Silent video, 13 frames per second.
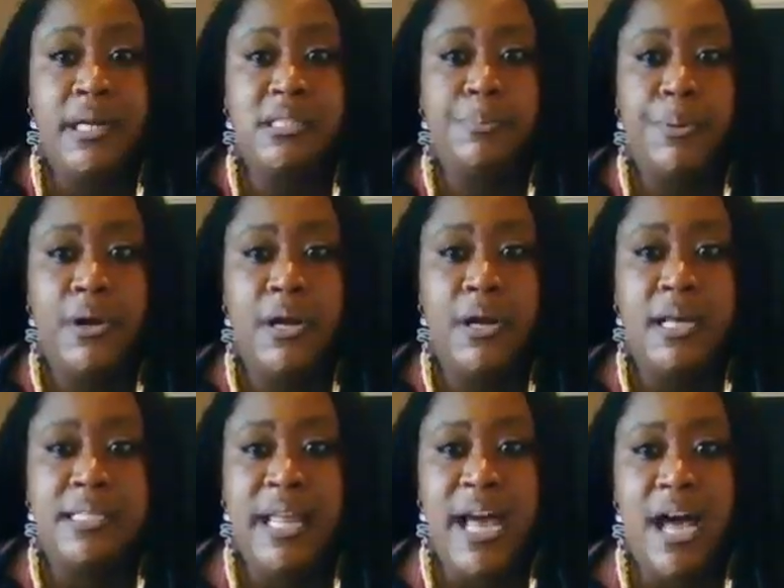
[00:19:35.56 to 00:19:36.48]
Spirit is
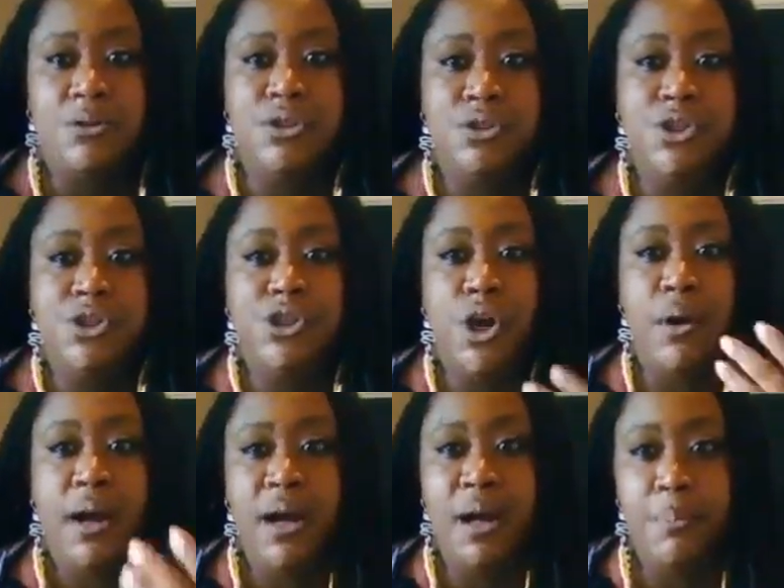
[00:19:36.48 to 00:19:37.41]
allowed to show
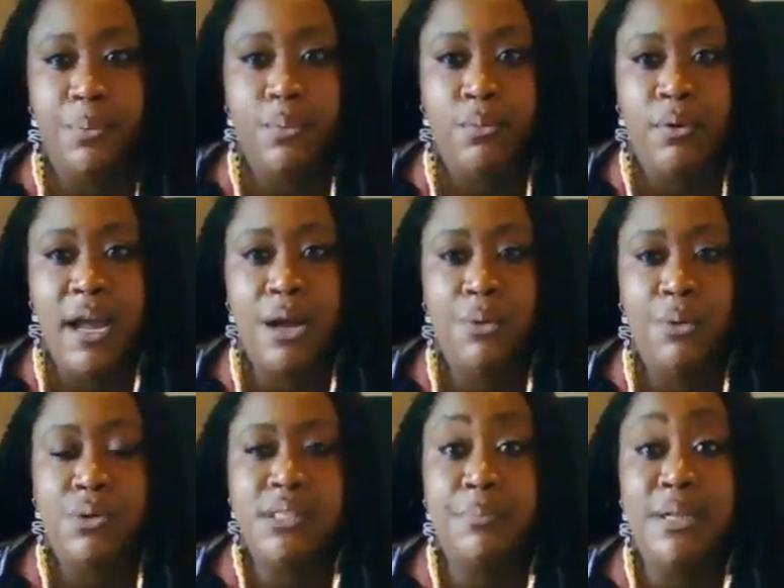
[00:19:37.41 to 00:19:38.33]
up, right,
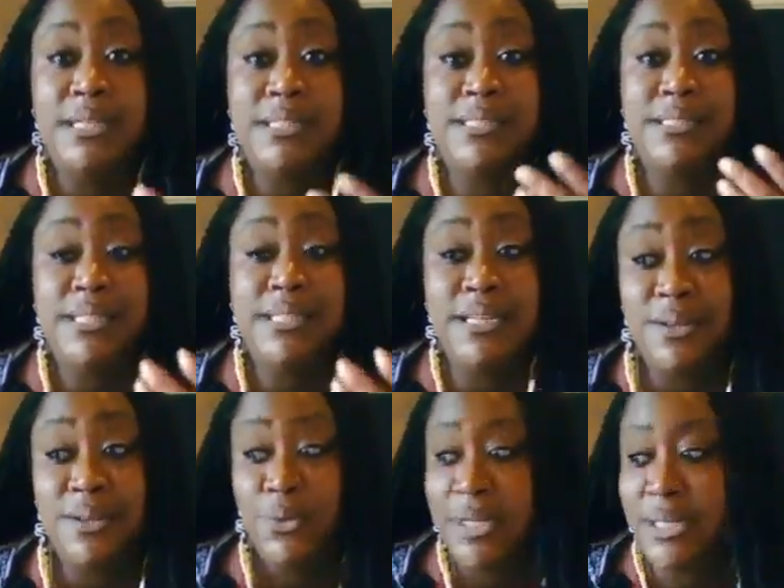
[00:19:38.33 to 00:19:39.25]
when somebody sees
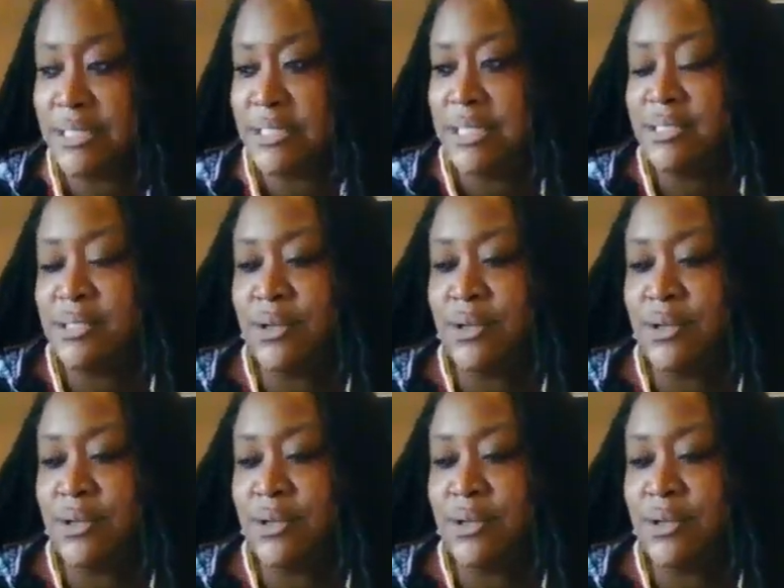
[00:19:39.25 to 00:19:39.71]
and witnesses it.